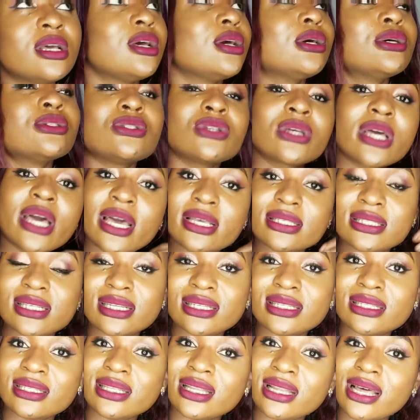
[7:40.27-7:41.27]
So guys,
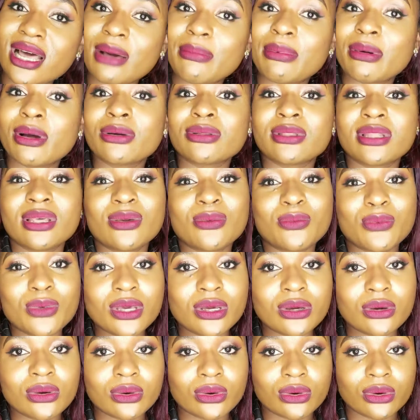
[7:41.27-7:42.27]
in about a
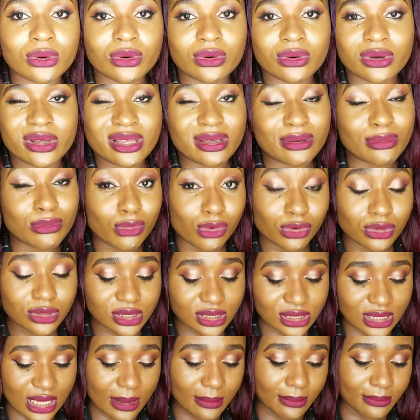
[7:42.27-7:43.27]
week or a
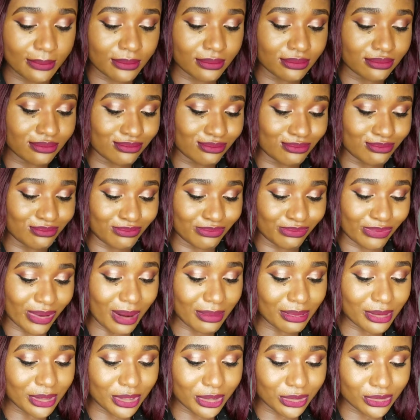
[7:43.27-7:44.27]
month, I'm
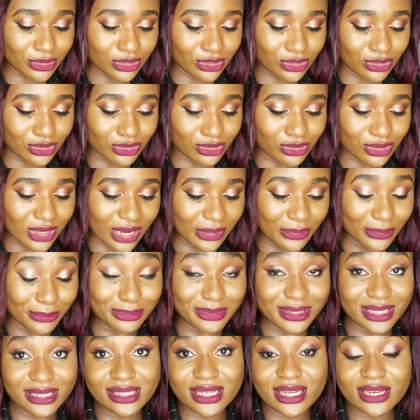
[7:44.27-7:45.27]
probably going to do an
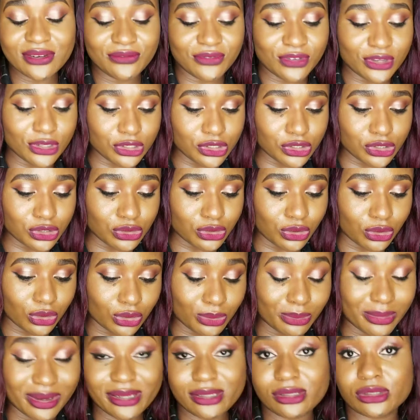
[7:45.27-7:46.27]
updated video on
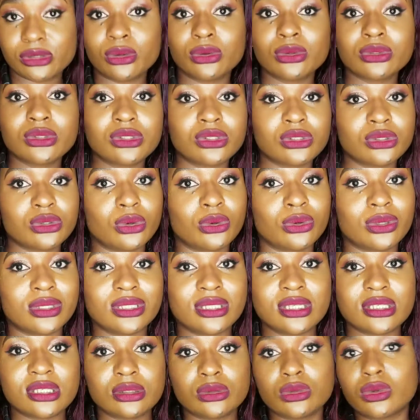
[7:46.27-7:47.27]
my thoughts on
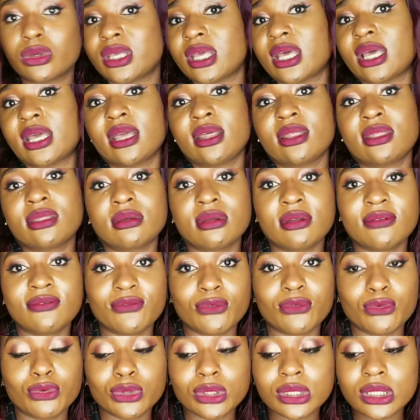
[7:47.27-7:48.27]
this Nokia 8.3
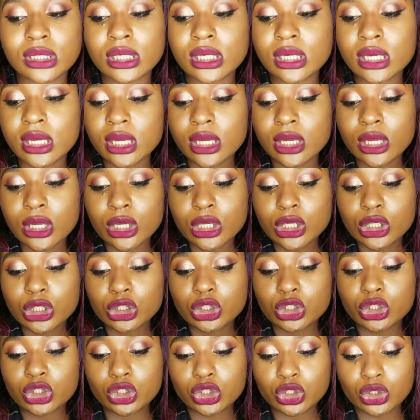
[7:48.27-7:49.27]
phone.
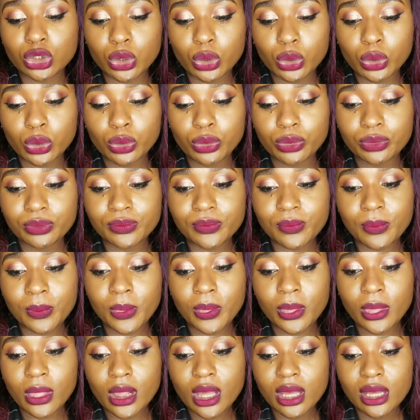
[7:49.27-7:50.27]
So
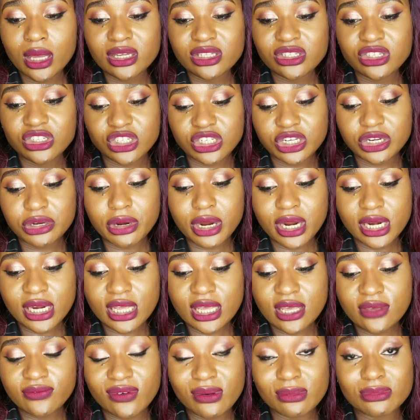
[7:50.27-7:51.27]

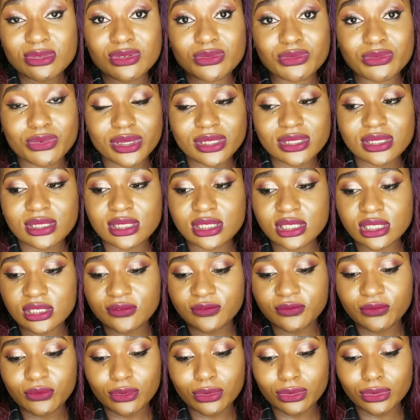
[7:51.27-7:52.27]
generally, if I'm to rate this
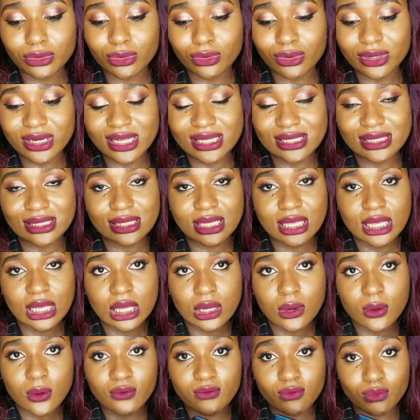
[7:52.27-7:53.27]
phone on a
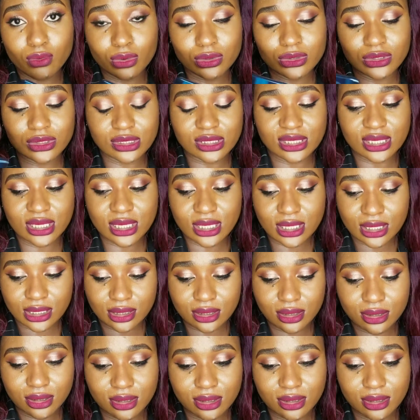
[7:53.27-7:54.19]
scale of 1 to 10,